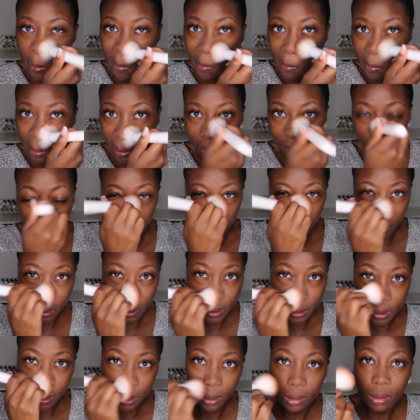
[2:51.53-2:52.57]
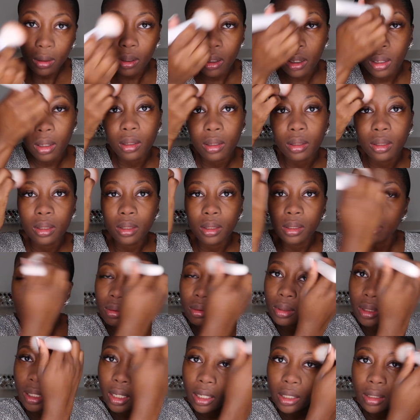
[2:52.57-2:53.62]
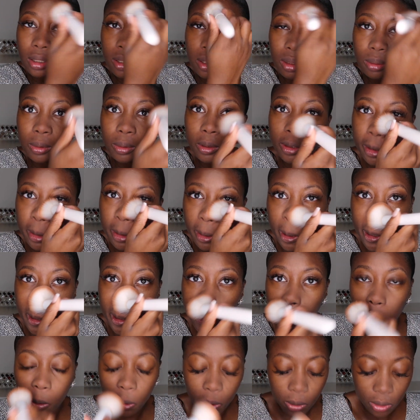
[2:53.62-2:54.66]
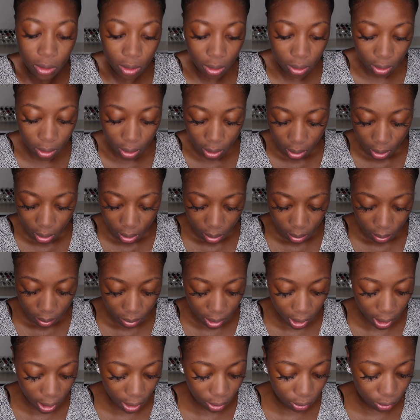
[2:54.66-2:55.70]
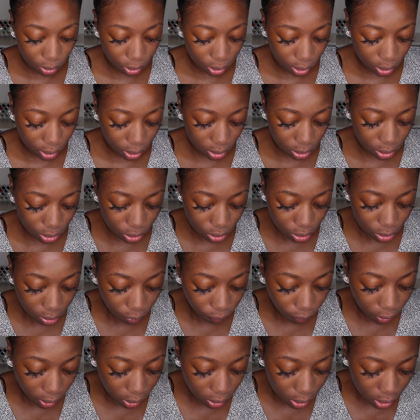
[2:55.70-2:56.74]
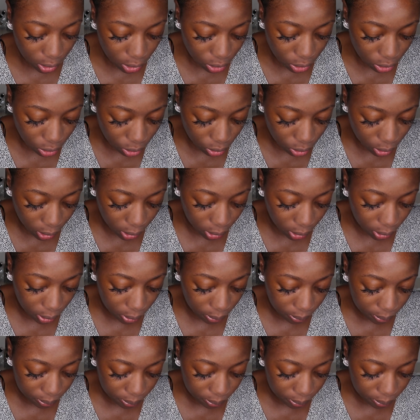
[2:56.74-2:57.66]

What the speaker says: my face a little lightly with the old powder under foundation trick.